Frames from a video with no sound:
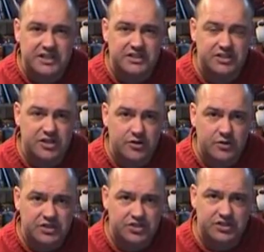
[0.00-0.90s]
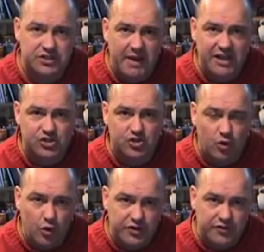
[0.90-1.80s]
thing to do is just to make
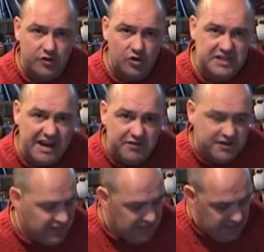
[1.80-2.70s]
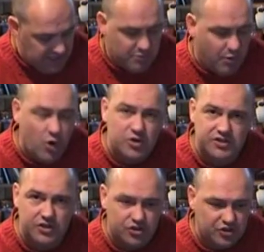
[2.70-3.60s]
sure that you've got everything in the
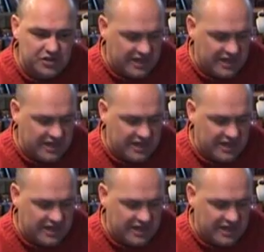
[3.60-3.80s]
box that you should